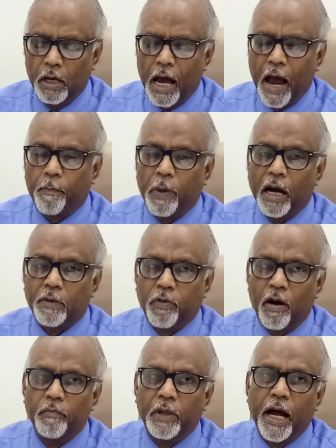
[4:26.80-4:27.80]
Apart
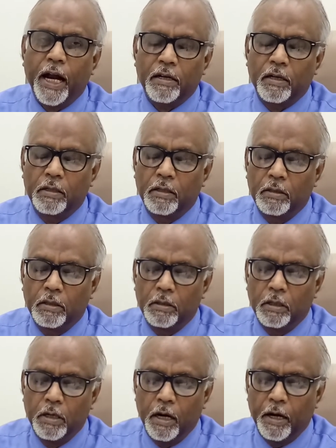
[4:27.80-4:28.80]
from that,
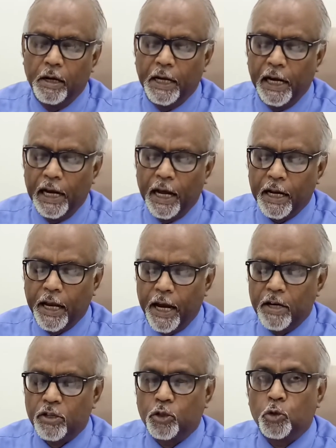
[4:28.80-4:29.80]
dealer
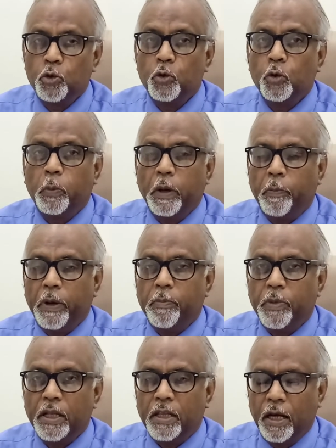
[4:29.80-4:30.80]
gets 2 rupee
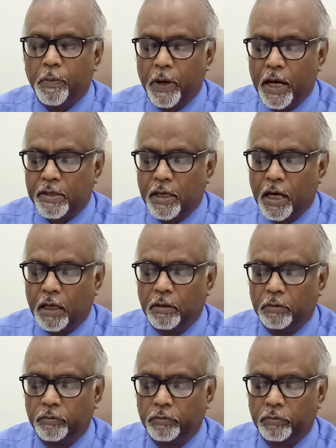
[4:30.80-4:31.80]
53
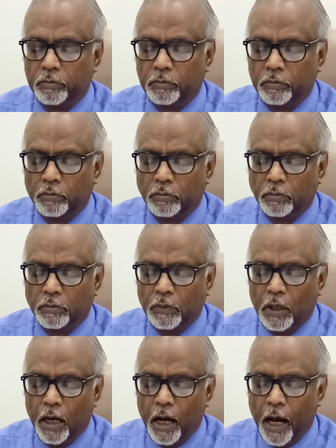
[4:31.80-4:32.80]
paisa
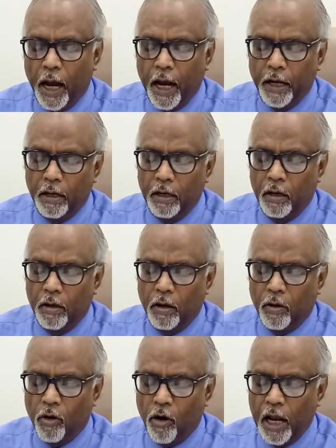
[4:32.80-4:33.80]
and
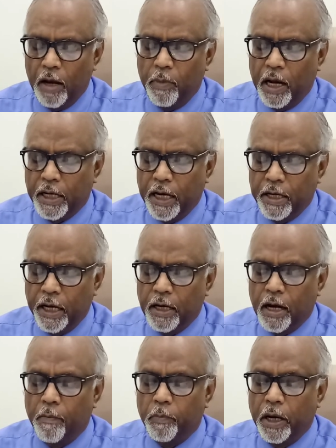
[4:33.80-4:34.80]
oil marketing
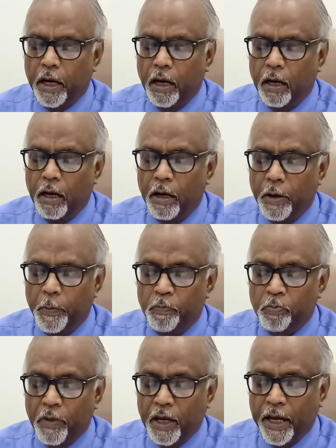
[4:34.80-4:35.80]
company
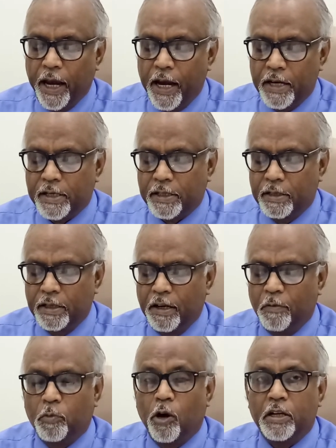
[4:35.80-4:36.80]
gets
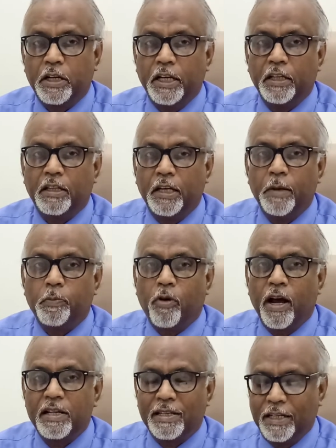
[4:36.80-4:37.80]

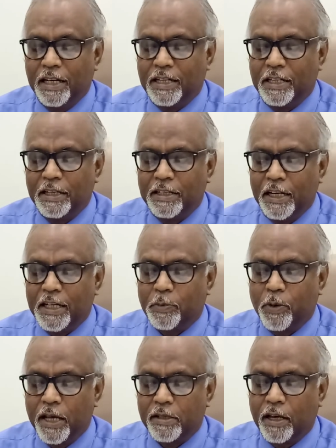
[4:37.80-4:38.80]
43.66
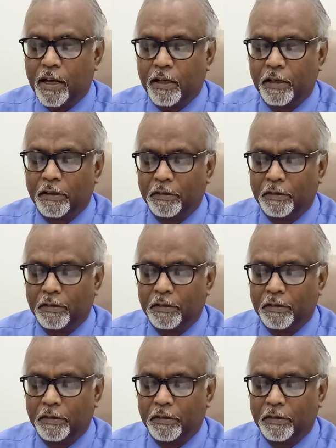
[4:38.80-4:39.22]
paisa.